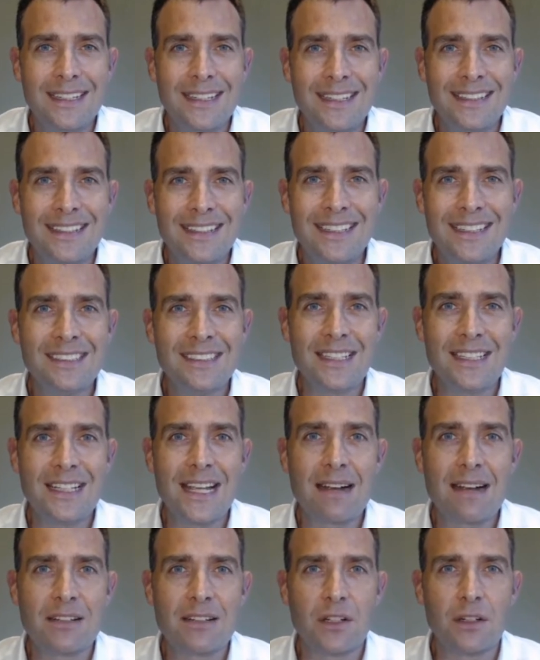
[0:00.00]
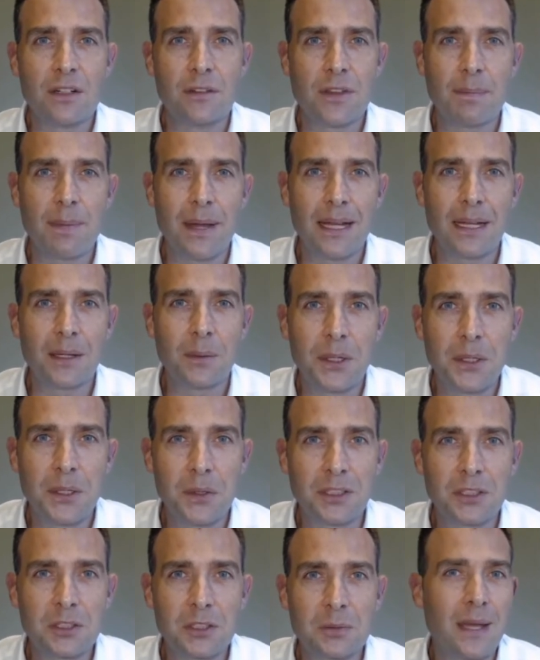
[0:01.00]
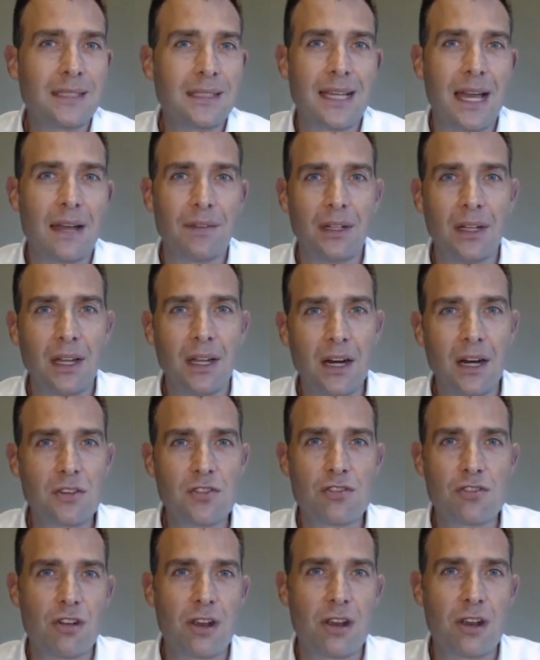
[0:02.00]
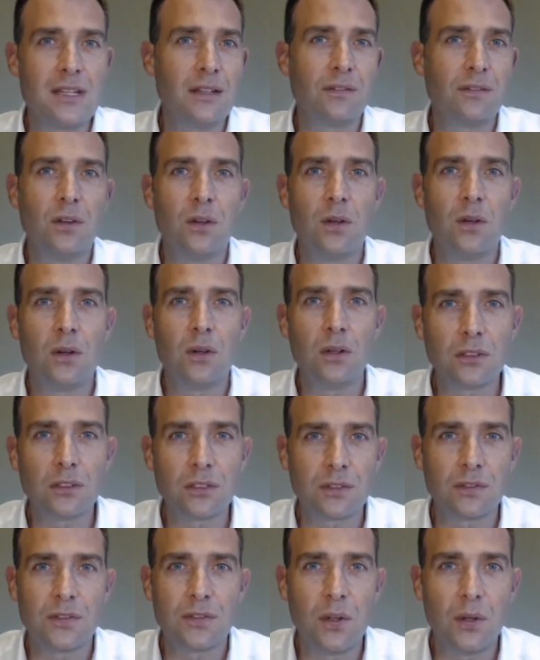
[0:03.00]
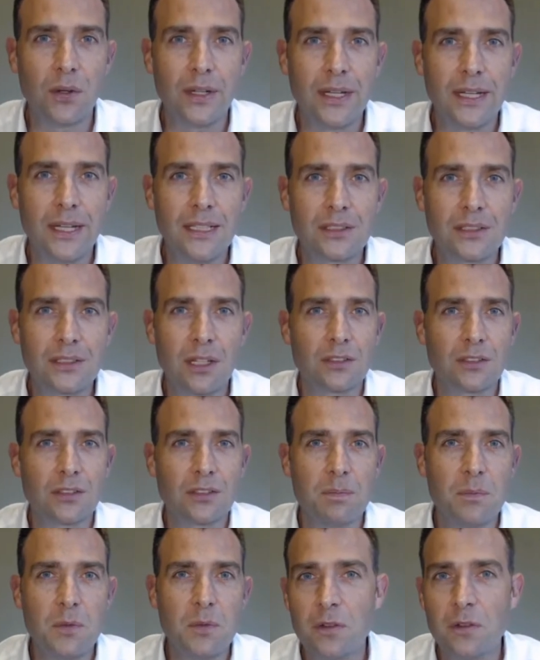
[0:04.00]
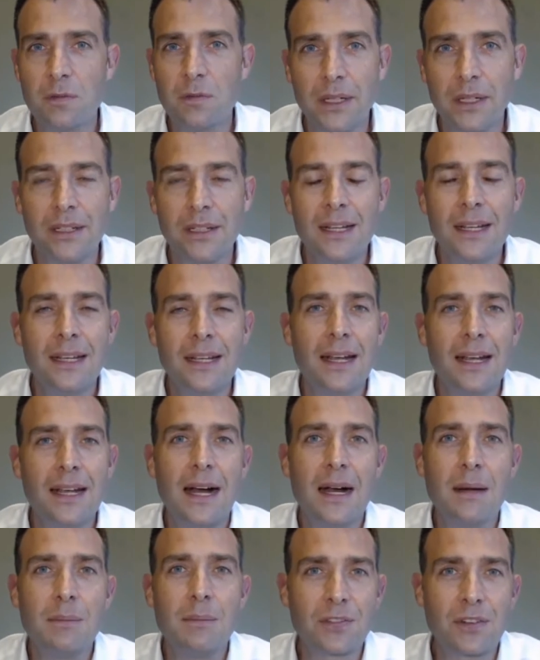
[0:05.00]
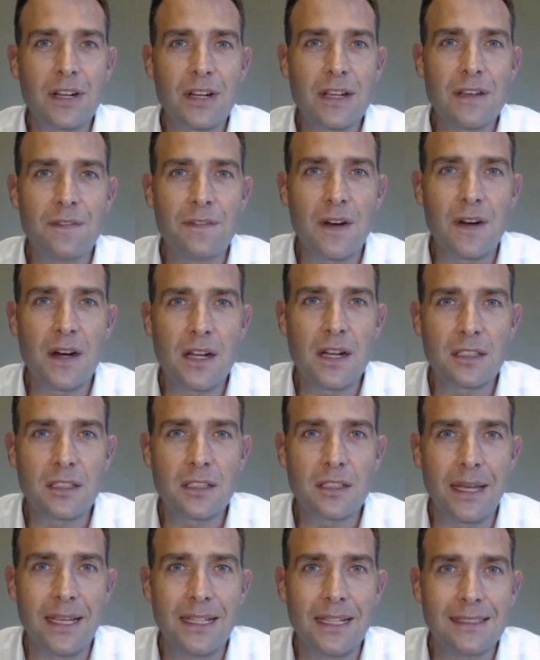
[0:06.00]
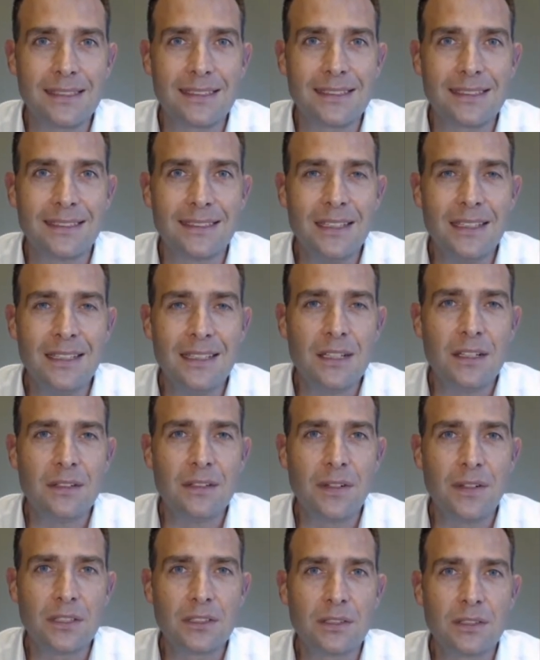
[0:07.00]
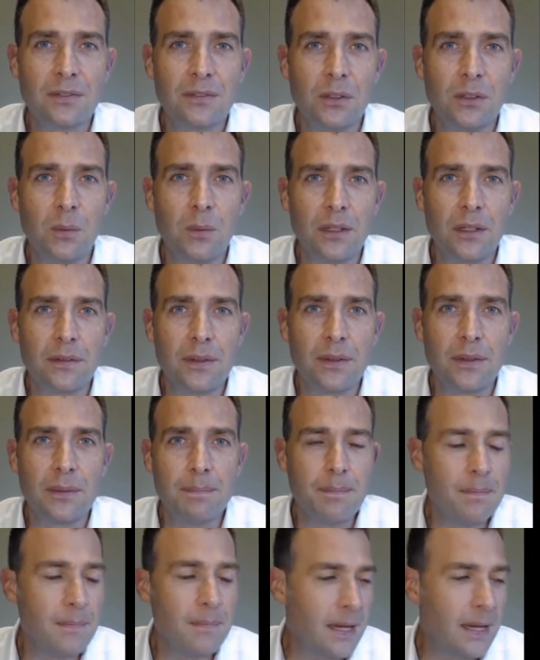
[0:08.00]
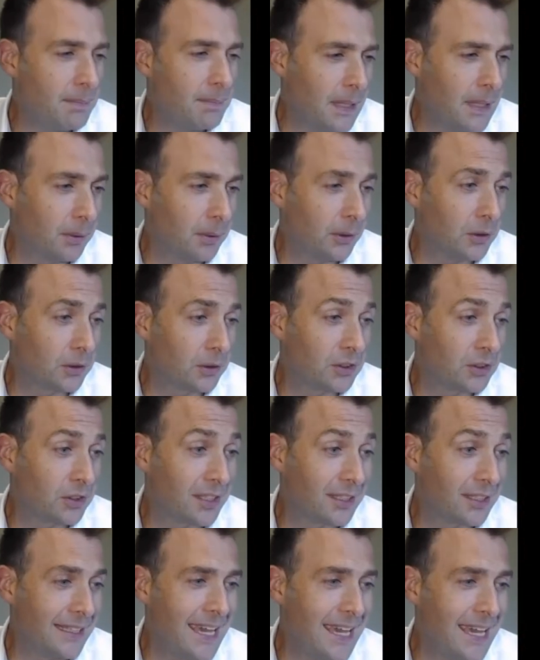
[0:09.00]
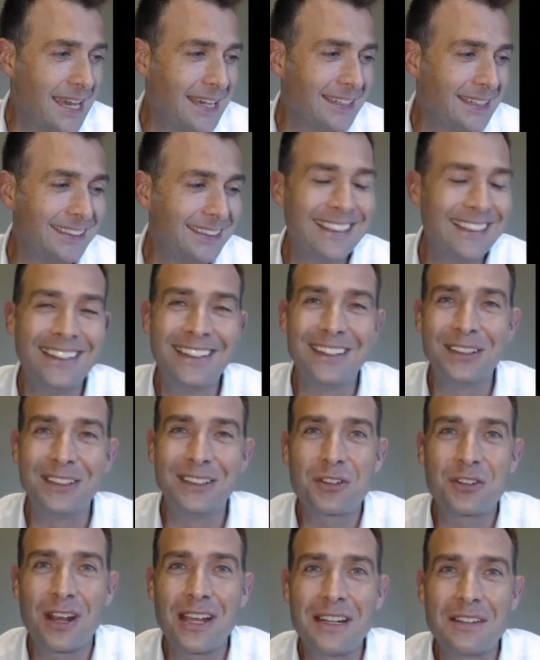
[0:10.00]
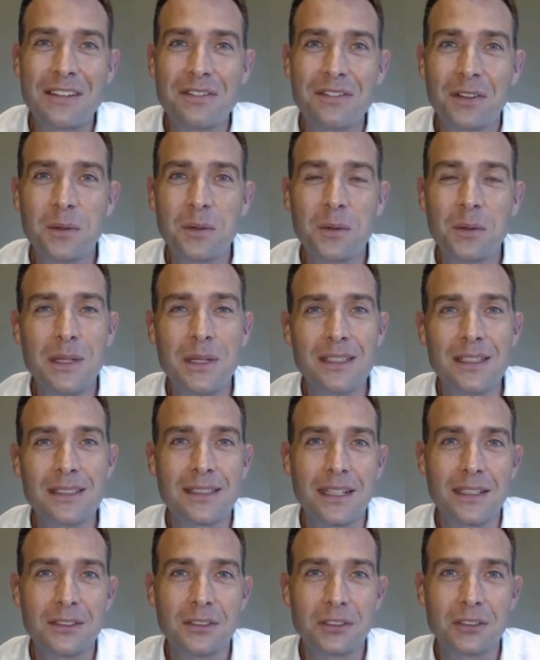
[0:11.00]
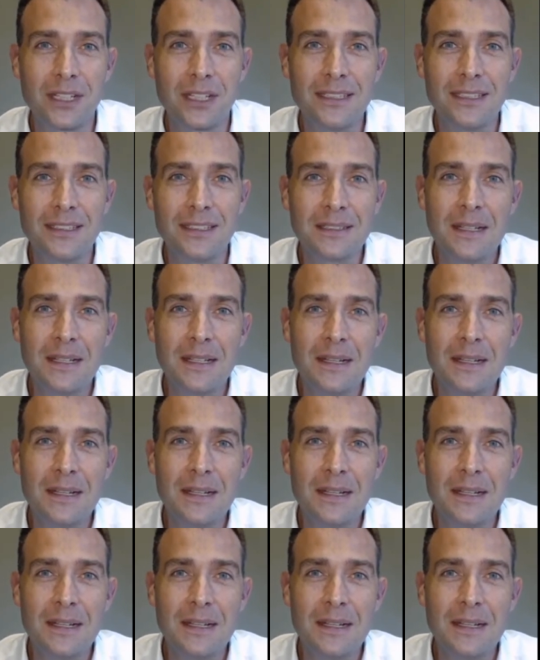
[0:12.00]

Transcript: This is the area of the bank where you would expect to have a large trading floor, lots of noise, lots of movement. It's very fast paced, and first of all, one of the main people you'd certainly hear on the trading floor would be the sales traders.